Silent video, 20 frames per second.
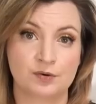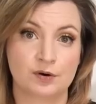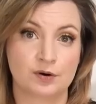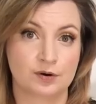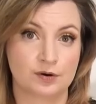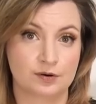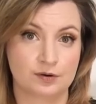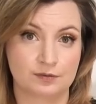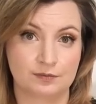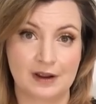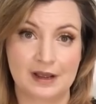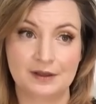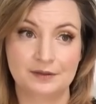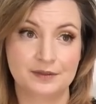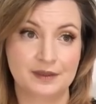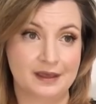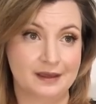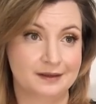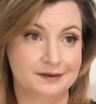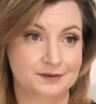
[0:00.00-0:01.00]
were
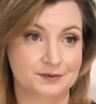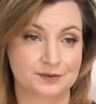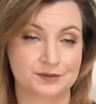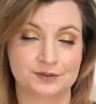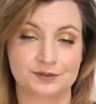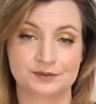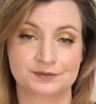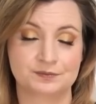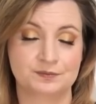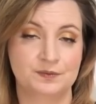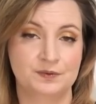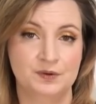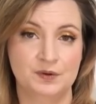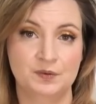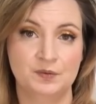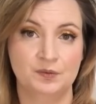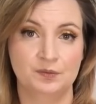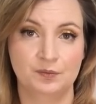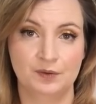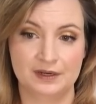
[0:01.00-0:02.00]
around then or
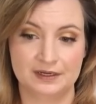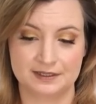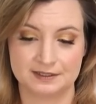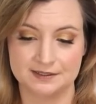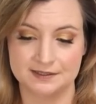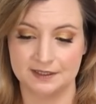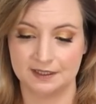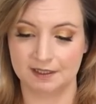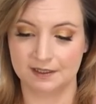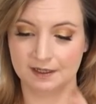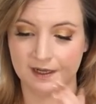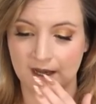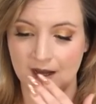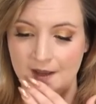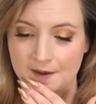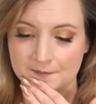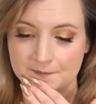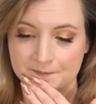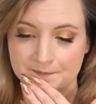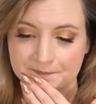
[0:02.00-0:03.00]
witnessed it.
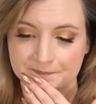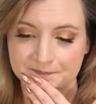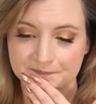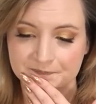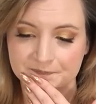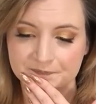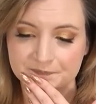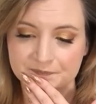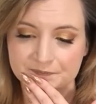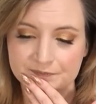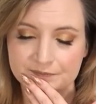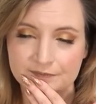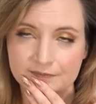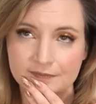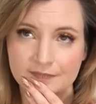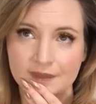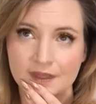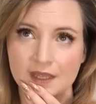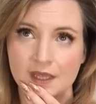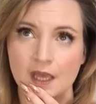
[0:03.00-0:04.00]
Um,
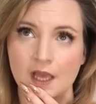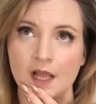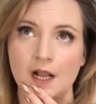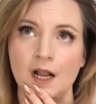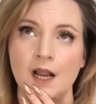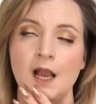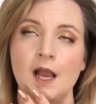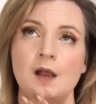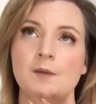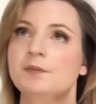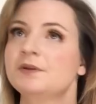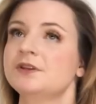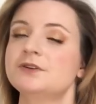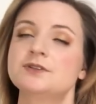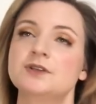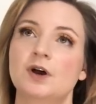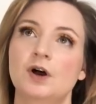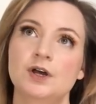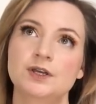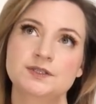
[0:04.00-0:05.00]
but
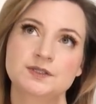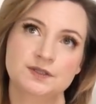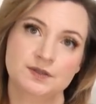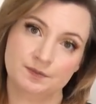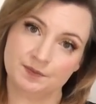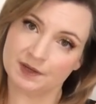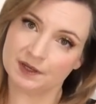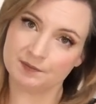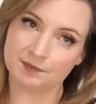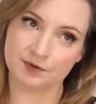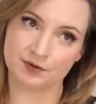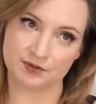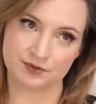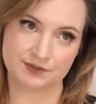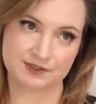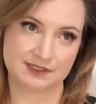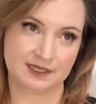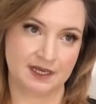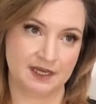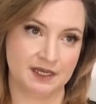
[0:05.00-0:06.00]
there's also the people who
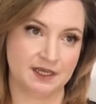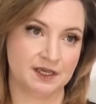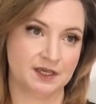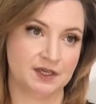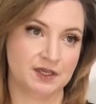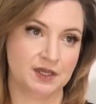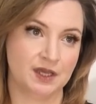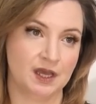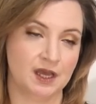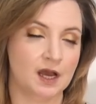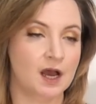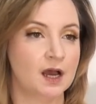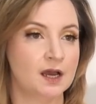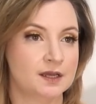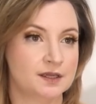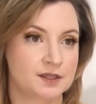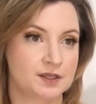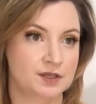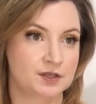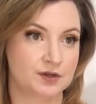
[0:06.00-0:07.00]
say,
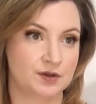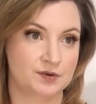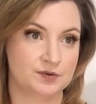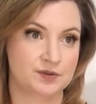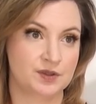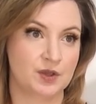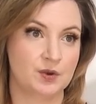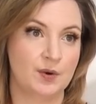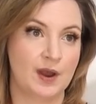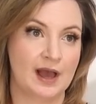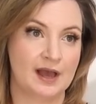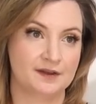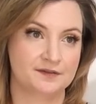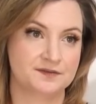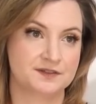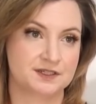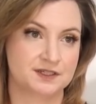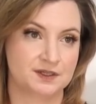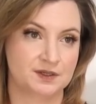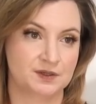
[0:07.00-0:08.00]
uh, you know, you
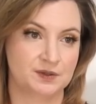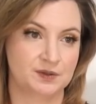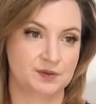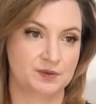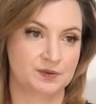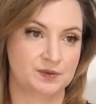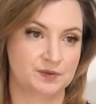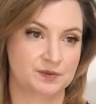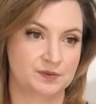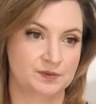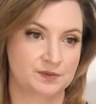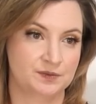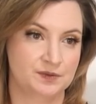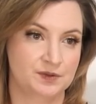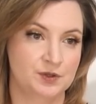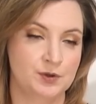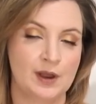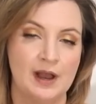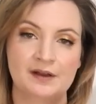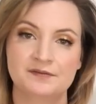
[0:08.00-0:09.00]
have to
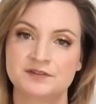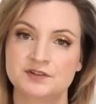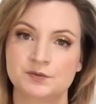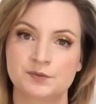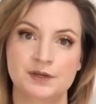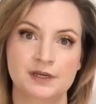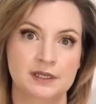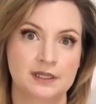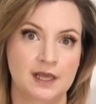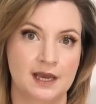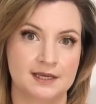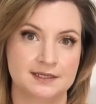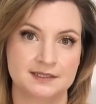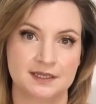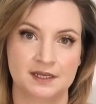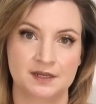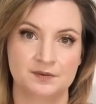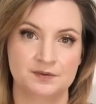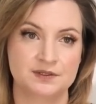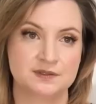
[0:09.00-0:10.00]
you have to realize
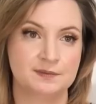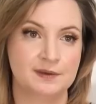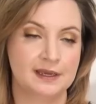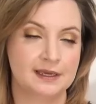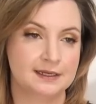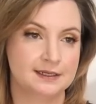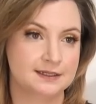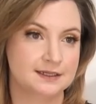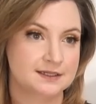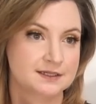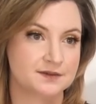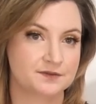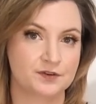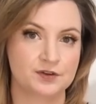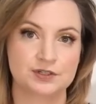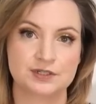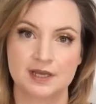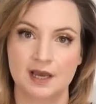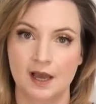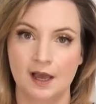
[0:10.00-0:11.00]
that it was made in a
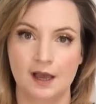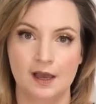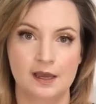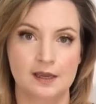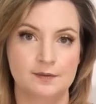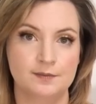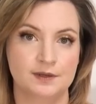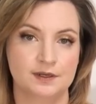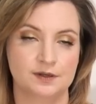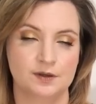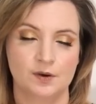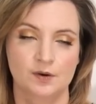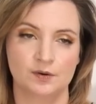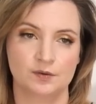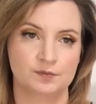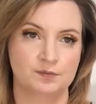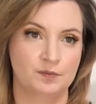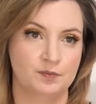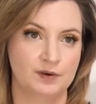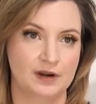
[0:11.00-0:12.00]
different time and
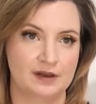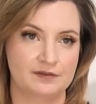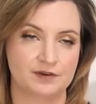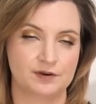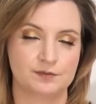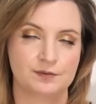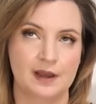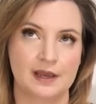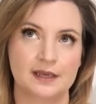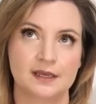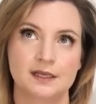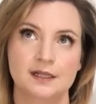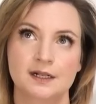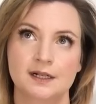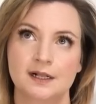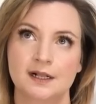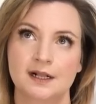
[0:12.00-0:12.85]
or whatever, right?